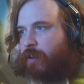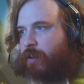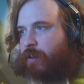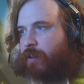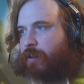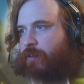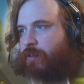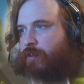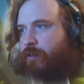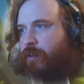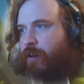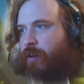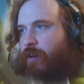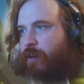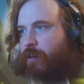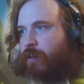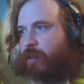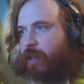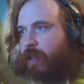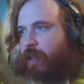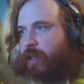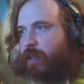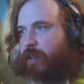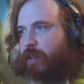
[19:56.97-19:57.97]
So,
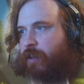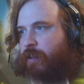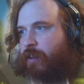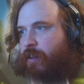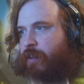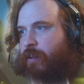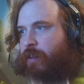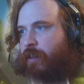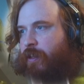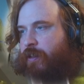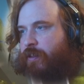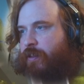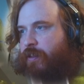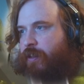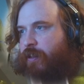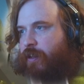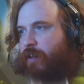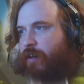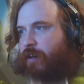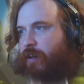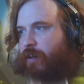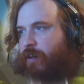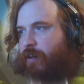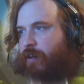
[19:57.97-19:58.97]
like, this
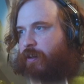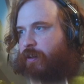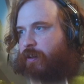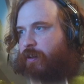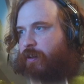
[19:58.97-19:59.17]
here.